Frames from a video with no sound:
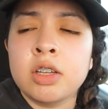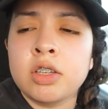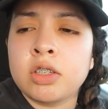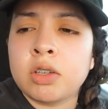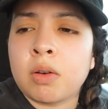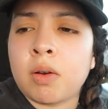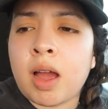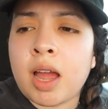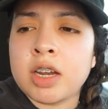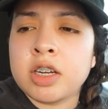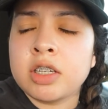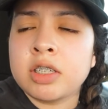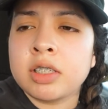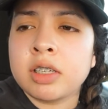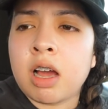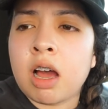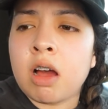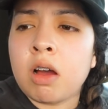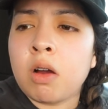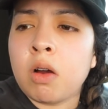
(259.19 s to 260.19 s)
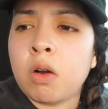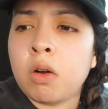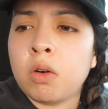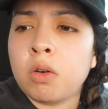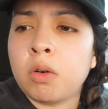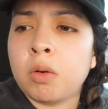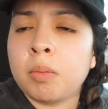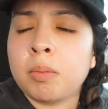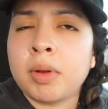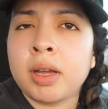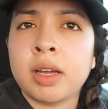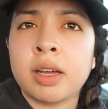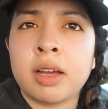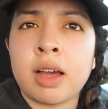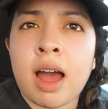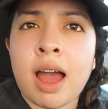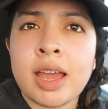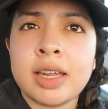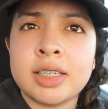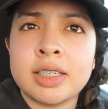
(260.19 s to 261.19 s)
So I just got home.
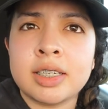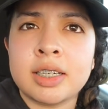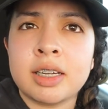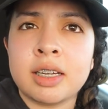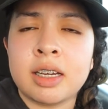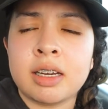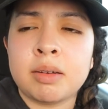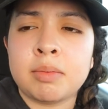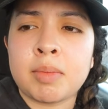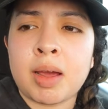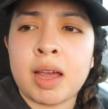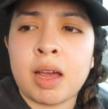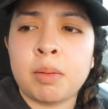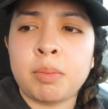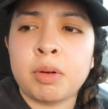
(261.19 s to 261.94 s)
I did my